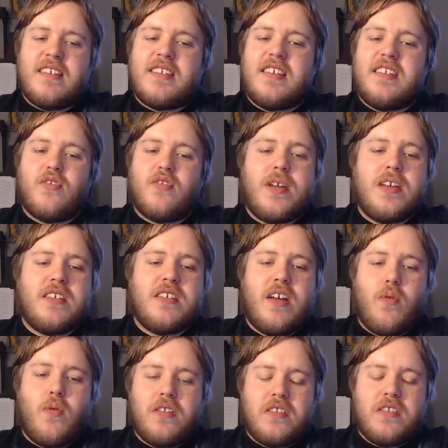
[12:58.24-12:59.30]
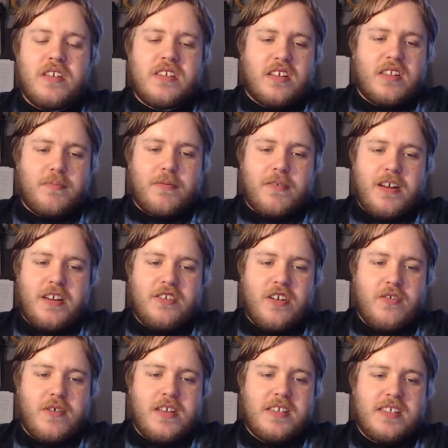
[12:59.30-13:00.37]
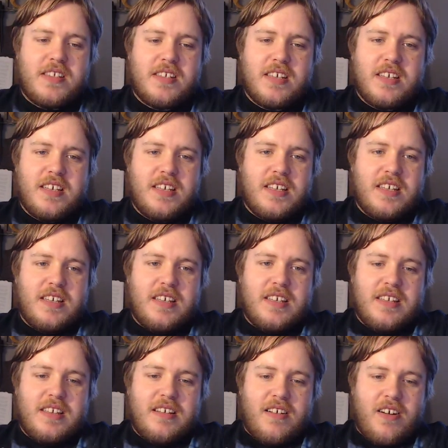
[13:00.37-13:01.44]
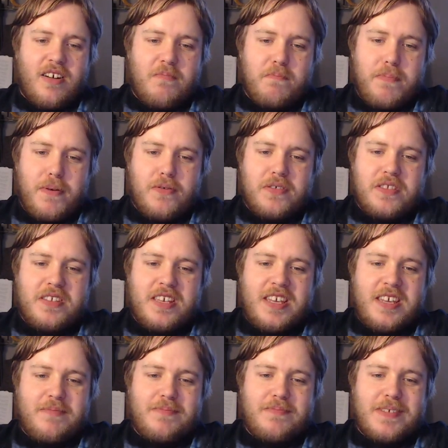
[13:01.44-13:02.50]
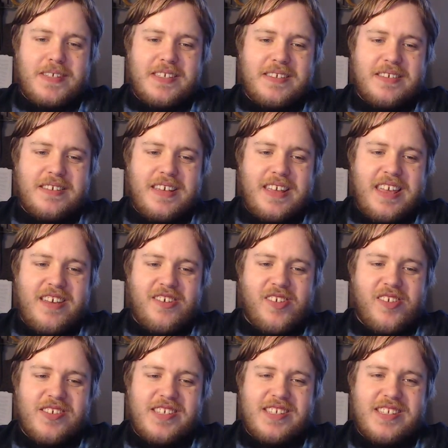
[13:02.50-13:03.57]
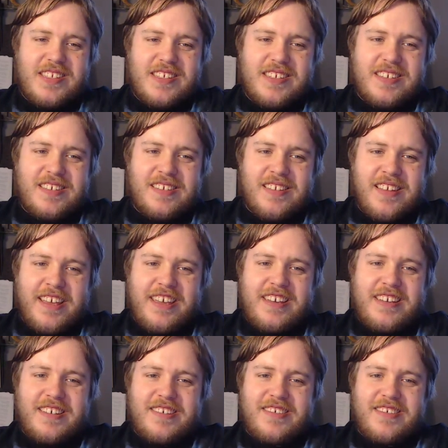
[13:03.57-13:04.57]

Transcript: see, the reason I want this on the pre-show is, aren't both teams heels? Like,